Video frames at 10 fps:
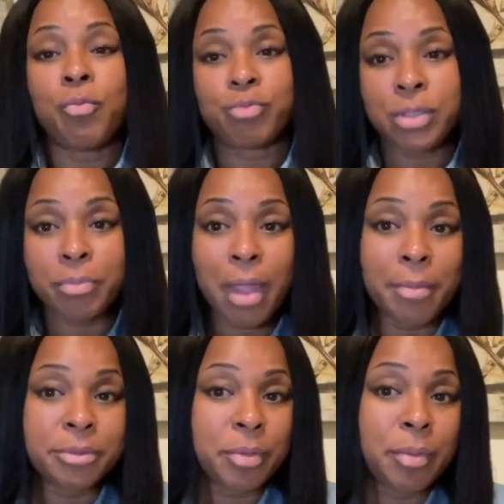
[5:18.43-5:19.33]

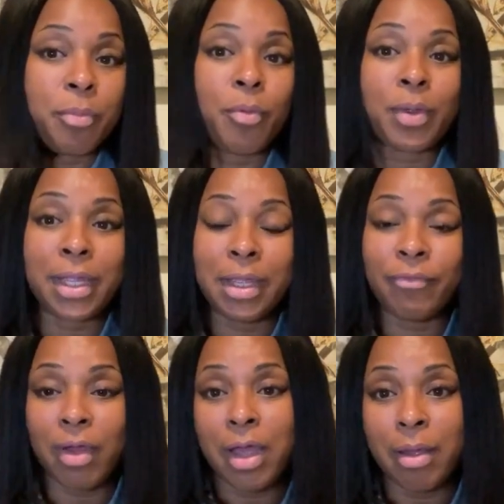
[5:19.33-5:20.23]
Sometimes people
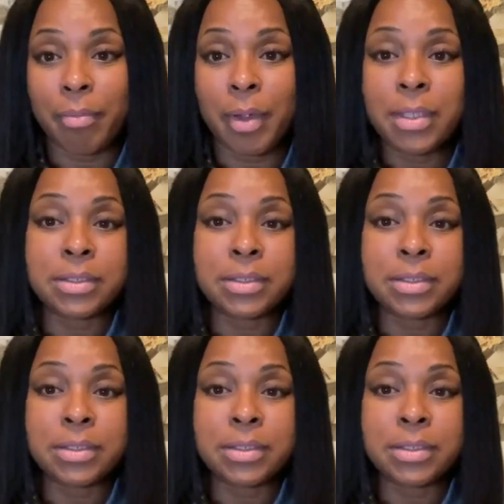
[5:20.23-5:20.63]
give up.